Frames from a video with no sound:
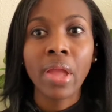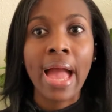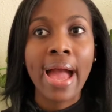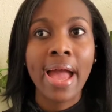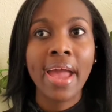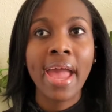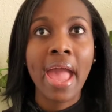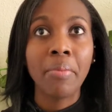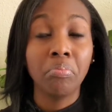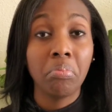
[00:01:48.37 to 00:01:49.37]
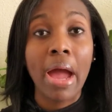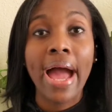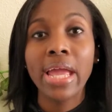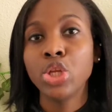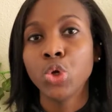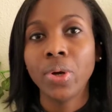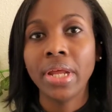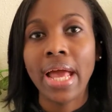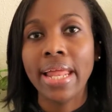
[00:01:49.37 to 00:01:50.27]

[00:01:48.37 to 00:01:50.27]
I enjoyed it.